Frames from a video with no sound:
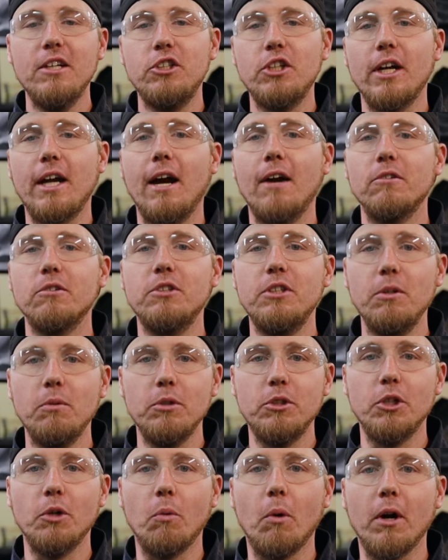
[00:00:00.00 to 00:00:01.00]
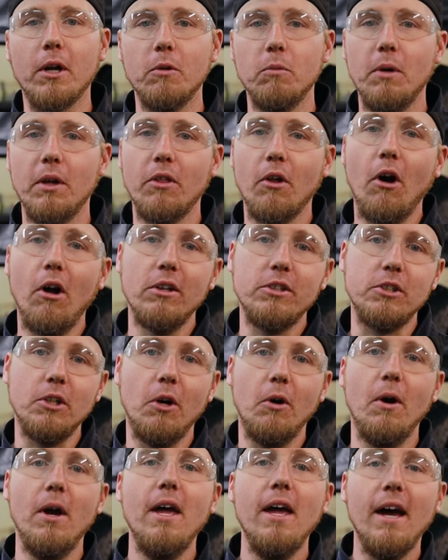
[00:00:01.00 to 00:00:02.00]
check out and see what you're working with.
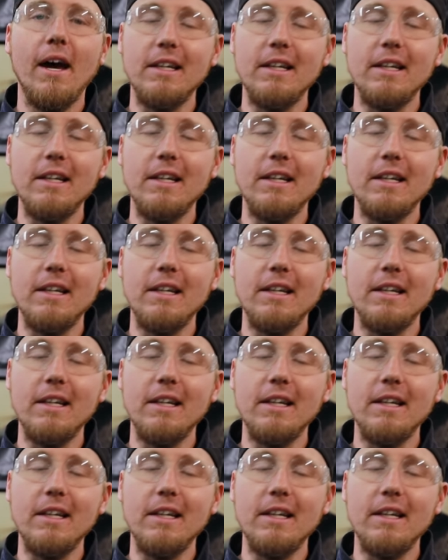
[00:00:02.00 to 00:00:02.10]
Also,